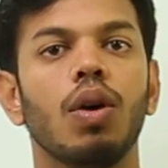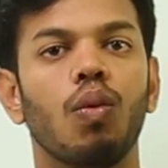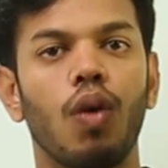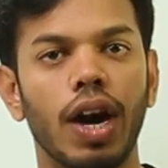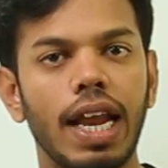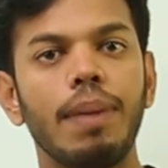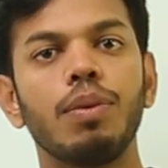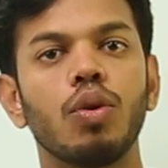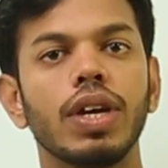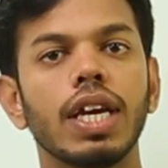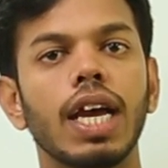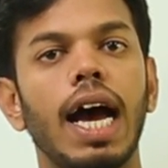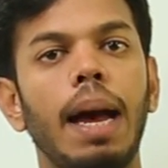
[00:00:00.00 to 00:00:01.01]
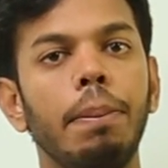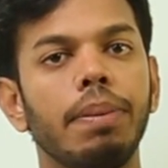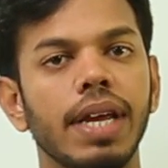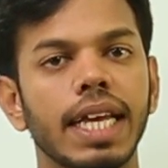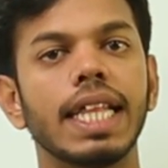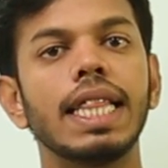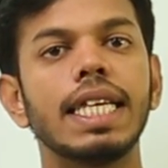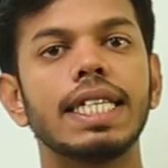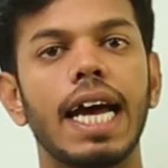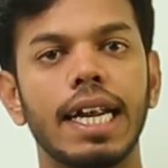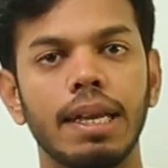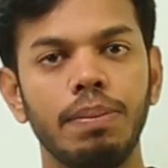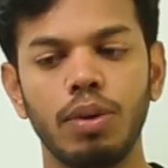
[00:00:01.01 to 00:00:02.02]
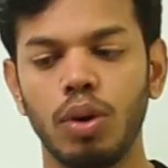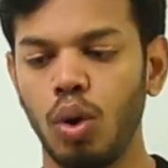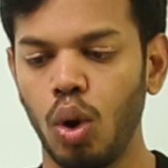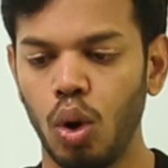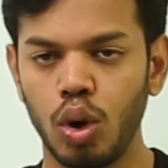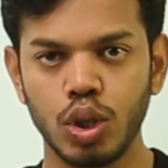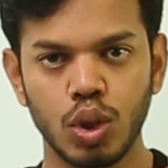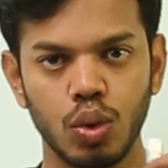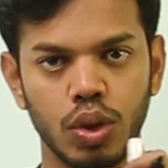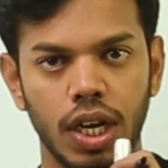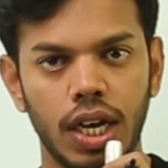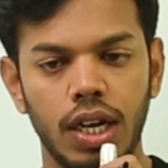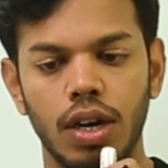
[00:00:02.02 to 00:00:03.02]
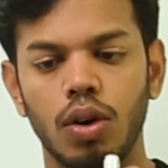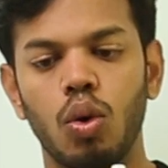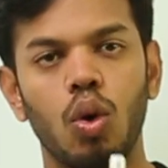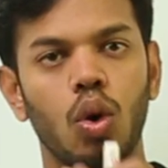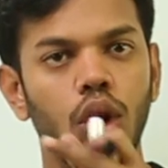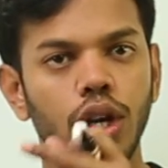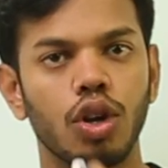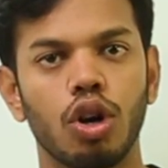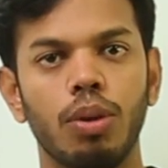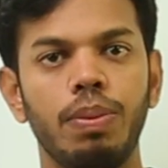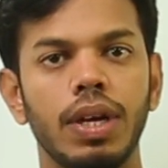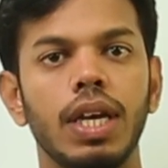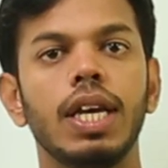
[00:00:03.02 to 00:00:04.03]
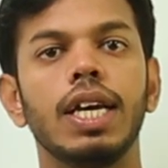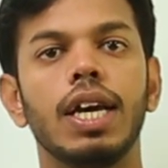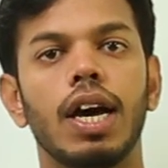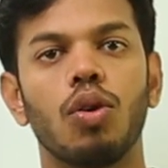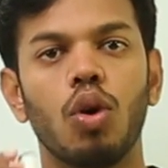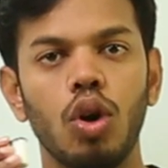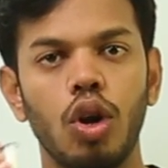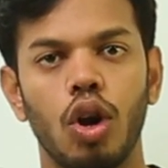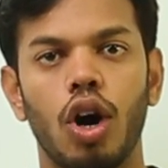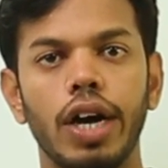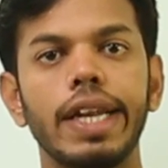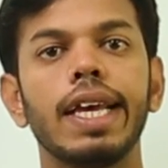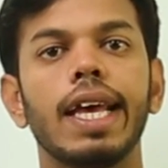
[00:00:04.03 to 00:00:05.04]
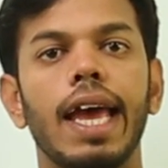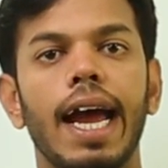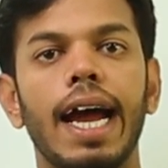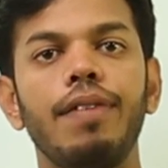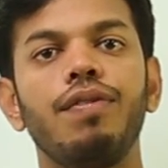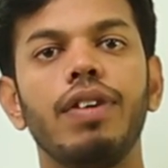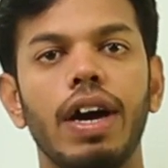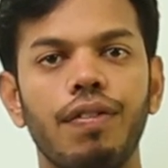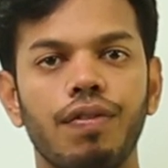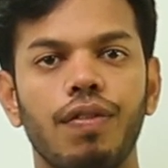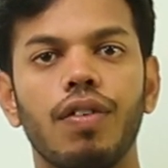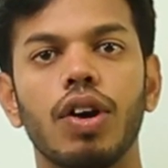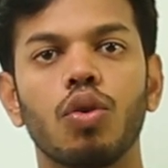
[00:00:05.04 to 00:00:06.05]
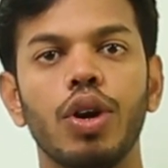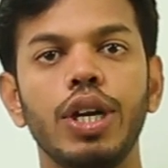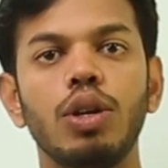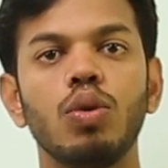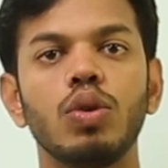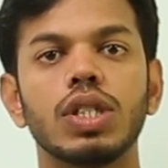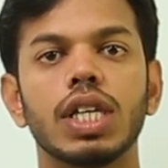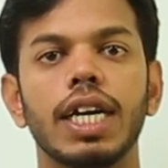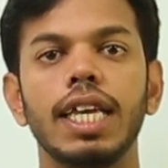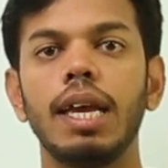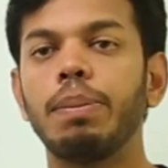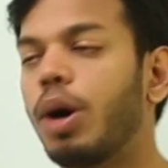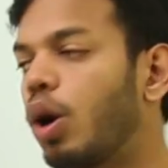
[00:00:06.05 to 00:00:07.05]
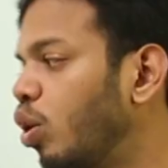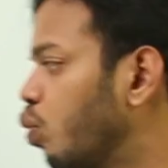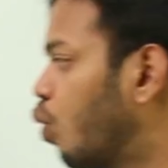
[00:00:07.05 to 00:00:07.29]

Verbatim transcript: What I'm doing, I'm bringing this atom close to the whole group, whole lot and we are going to study about